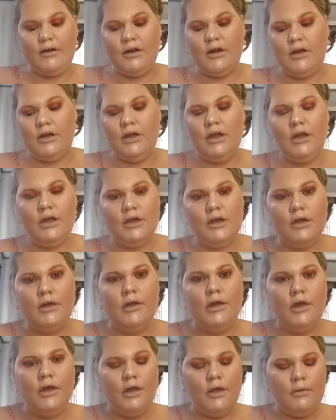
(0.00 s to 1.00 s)
eyelashes
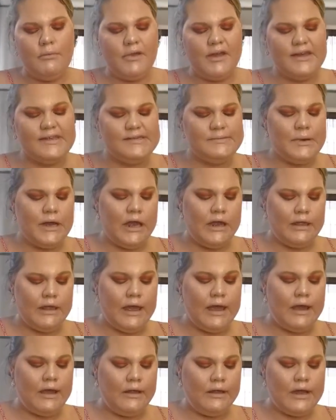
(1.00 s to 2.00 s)
aren't naturally
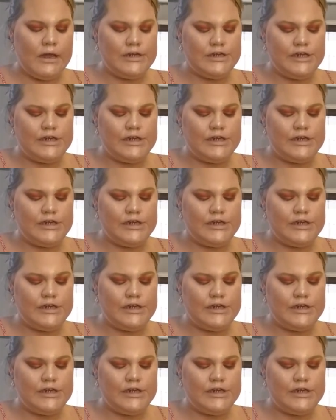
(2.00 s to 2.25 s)
long and